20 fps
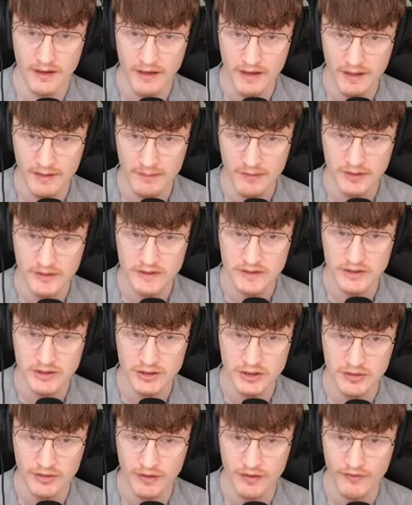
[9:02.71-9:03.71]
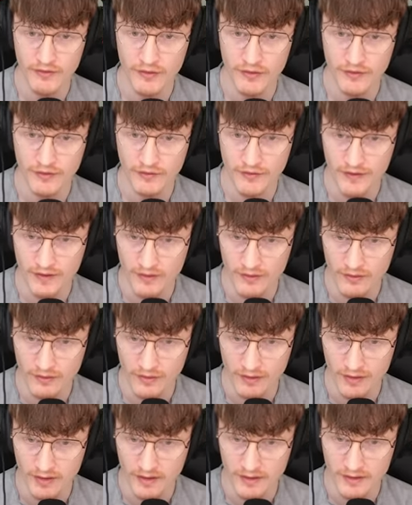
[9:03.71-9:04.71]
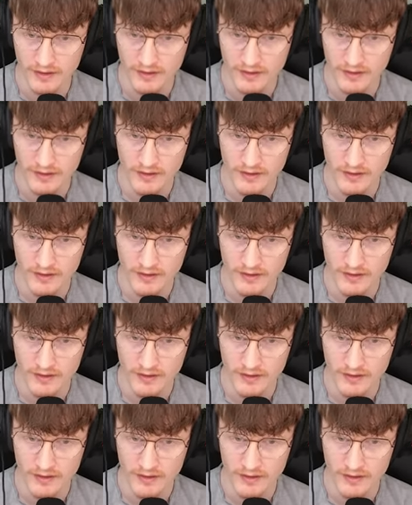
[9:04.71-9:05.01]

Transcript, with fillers: I am not sure if you feel like